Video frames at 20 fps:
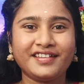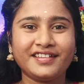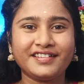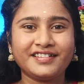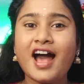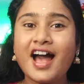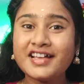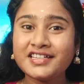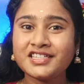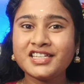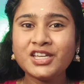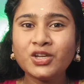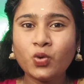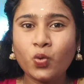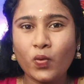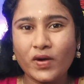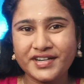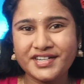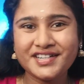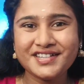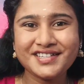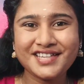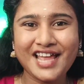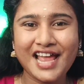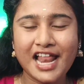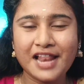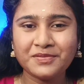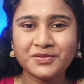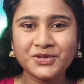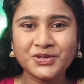Asking questions
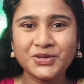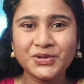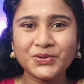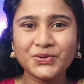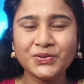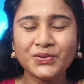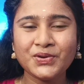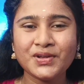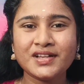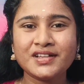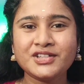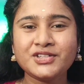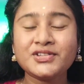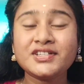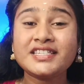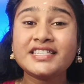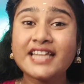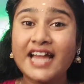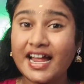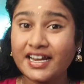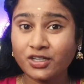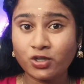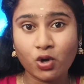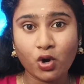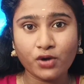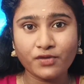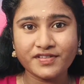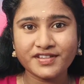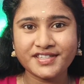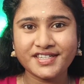helps you to start
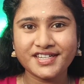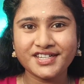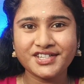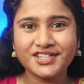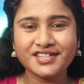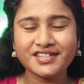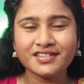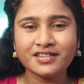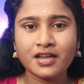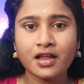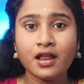conversation,